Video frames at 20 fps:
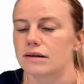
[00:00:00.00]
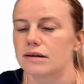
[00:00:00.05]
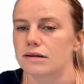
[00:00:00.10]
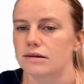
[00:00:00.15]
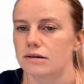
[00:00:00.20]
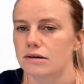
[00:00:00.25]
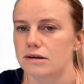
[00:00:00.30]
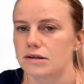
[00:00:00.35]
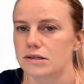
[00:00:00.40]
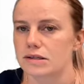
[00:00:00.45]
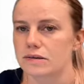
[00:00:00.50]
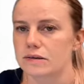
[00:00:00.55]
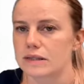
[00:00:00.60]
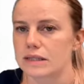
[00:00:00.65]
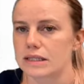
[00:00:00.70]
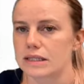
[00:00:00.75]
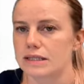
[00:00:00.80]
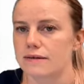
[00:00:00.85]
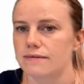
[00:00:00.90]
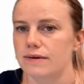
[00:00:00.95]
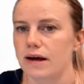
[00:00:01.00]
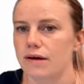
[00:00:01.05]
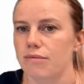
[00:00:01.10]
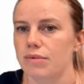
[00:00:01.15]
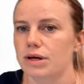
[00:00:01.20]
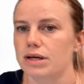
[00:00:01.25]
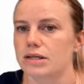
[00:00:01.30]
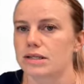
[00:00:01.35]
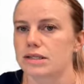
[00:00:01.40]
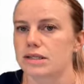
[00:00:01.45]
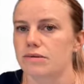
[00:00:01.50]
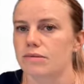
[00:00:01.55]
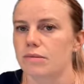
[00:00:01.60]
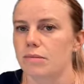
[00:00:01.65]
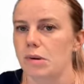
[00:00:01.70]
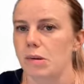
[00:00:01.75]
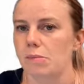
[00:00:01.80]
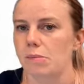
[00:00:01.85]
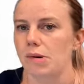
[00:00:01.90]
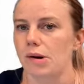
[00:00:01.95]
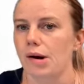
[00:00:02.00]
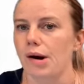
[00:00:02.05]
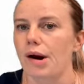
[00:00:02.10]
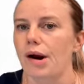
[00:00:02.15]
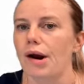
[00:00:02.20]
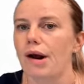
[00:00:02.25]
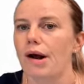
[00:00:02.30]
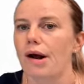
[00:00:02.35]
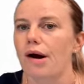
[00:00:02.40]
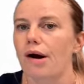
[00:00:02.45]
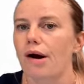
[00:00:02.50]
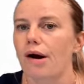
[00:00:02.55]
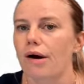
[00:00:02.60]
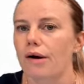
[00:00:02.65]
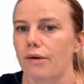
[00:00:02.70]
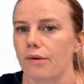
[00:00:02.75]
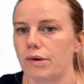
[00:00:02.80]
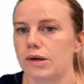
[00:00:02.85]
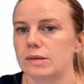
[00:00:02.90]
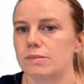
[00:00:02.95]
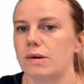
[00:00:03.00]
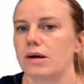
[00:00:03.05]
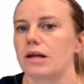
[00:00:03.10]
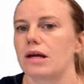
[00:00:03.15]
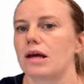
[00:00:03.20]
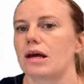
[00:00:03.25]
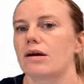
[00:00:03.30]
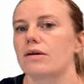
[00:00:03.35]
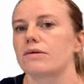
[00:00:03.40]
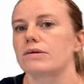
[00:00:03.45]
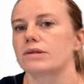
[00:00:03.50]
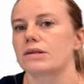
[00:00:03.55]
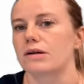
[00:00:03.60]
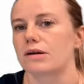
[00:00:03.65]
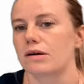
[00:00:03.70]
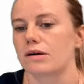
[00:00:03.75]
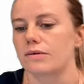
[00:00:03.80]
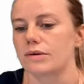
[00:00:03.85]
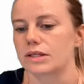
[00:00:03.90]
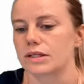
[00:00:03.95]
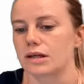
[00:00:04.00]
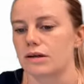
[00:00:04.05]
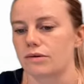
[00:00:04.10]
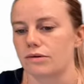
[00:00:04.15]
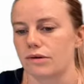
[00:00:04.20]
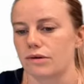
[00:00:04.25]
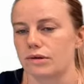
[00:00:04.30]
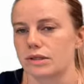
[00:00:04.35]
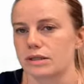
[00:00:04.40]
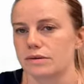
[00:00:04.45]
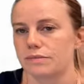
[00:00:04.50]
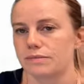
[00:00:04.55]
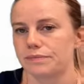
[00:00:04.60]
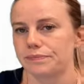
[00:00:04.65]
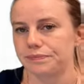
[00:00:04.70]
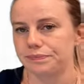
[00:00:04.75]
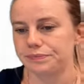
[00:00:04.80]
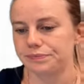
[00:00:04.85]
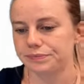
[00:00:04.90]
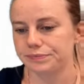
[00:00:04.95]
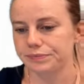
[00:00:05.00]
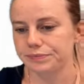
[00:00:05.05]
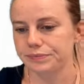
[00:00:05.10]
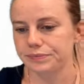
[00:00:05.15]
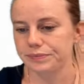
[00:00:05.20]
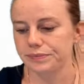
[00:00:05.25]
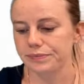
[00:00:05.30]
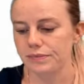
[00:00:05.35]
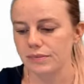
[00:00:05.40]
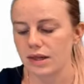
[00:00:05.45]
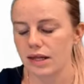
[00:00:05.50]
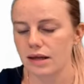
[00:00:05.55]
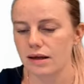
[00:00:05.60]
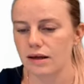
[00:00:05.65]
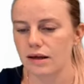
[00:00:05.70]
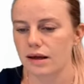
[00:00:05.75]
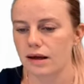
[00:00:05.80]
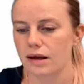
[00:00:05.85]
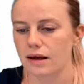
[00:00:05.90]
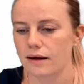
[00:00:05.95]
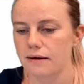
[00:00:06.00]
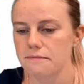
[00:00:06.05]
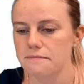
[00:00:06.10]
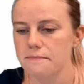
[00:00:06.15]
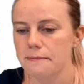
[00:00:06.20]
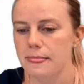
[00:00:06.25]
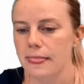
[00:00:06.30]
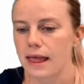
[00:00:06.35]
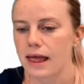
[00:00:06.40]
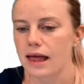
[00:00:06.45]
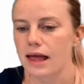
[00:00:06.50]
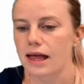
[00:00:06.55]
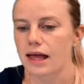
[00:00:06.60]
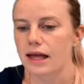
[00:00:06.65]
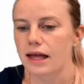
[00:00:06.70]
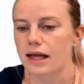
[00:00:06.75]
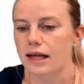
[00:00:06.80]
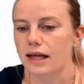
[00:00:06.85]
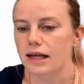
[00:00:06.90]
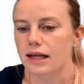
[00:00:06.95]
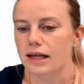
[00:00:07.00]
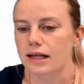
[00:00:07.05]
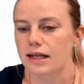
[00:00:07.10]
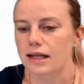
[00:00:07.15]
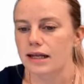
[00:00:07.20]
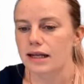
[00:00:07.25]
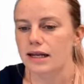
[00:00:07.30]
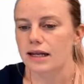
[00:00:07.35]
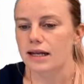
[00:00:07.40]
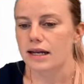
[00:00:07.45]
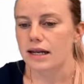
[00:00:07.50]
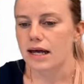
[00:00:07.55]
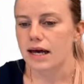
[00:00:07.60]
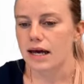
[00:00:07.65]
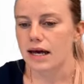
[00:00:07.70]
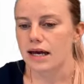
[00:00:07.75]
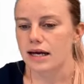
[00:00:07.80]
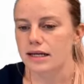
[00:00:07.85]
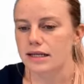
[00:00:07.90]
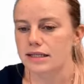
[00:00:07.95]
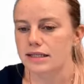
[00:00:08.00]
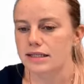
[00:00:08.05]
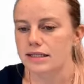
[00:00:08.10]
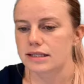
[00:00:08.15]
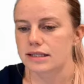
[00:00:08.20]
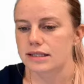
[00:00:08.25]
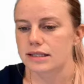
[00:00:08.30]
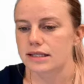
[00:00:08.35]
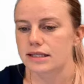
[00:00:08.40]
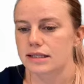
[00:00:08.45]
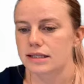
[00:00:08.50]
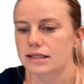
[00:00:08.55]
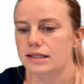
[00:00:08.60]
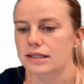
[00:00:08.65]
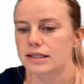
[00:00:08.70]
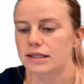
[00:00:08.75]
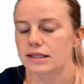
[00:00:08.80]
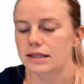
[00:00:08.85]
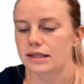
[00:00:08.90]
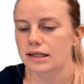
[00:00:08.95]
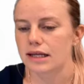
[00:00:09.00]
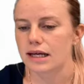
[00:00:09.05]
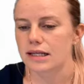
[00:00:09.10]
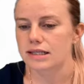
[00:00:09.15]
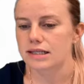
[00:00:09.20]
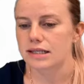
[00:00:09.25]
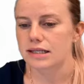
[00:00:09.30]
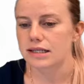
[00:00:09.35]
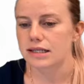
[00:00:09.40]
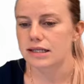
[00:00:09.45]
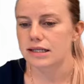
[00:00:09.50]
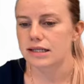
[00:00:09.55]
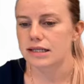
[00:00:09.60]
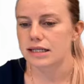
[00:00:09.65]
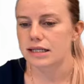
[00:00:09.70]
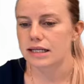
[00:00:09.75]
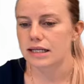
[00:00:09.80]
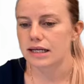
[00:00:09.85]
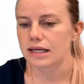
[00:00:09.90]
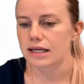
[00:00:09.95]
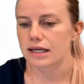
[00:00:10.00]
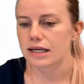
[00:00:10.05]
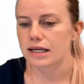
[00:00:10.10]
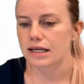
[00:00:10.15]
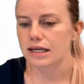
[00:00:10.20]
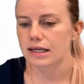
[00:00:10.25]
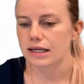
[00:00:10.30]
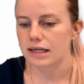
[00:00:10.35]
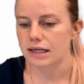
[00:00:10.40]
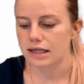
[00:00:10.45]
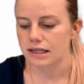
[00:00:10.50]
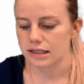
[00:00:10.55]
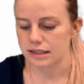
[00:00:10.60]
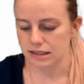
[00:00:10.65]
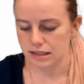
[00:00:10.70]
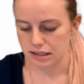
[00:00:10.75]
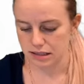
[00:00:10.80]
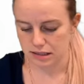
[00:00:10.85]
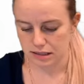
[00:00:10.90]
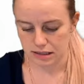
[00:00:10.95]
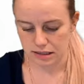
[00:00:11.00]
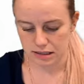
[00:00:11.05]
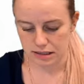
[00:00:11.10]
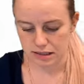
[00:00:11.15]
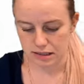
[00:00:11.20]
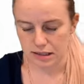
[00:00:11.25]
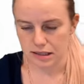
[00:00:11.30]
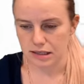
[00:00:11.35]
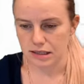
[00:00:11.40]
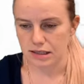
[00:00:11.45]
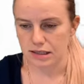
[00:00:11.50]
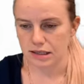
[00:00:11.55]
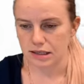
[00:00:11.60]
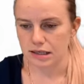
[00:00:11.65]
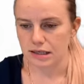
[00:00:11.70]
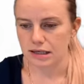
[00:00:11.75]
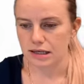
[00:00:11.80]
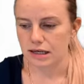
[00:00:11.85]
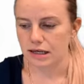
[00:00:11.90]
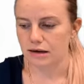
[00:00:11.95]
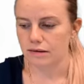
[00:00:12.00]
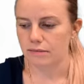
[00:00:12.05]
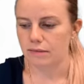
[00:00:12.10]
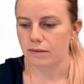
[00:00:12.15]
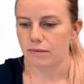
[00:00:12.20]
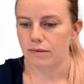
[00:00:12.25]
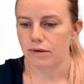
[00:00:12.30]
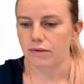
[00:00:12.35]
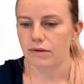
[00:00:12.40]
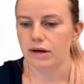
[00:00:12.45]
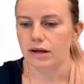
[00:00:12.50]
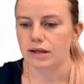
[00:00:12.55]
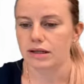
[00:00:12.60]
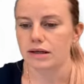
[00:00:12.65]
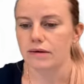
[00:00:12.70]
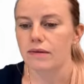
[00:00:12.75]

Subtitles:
also 65 because remember our corresponding angles are always congruent. Okay. Next, let's look at, I don't remember what